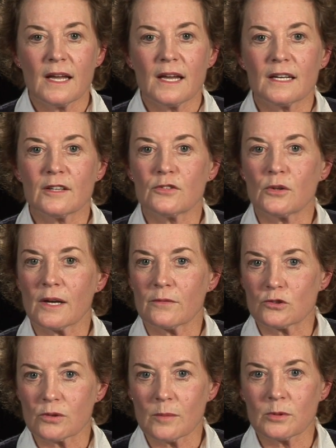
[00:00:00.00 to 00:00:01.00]
And if you
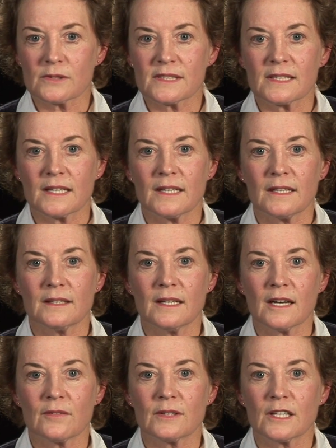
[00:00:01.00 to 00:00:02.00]
have trouble seeing,
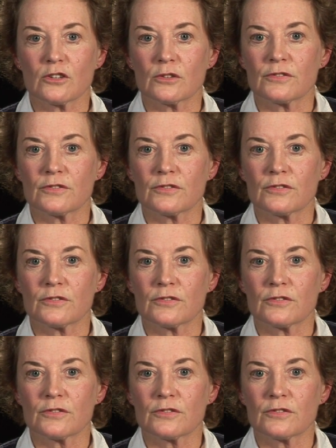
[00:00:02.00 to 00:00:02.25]
have another